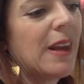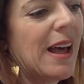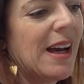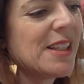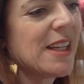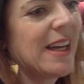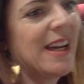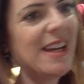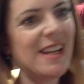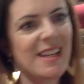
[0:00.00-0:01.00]

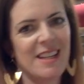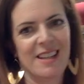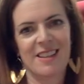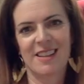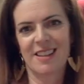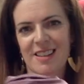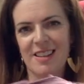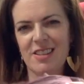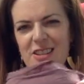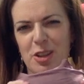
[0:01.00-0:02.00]
latte.
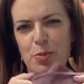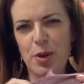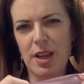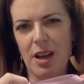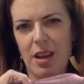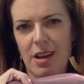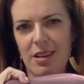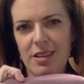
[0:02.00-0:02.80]
It's a pretty colour.